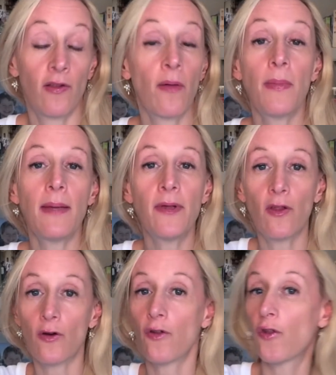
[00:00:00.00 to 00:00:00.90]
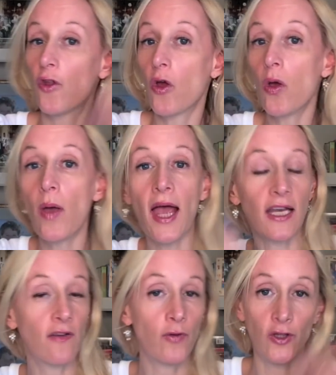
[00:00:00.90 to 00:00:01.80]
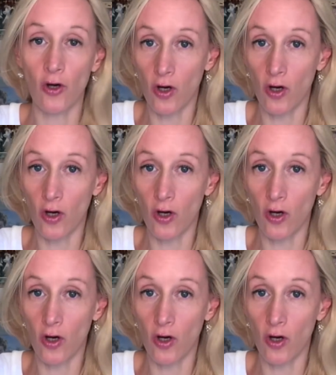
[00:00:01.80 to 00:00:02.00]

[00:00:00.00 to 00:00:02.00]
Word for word: Some babies are so active with their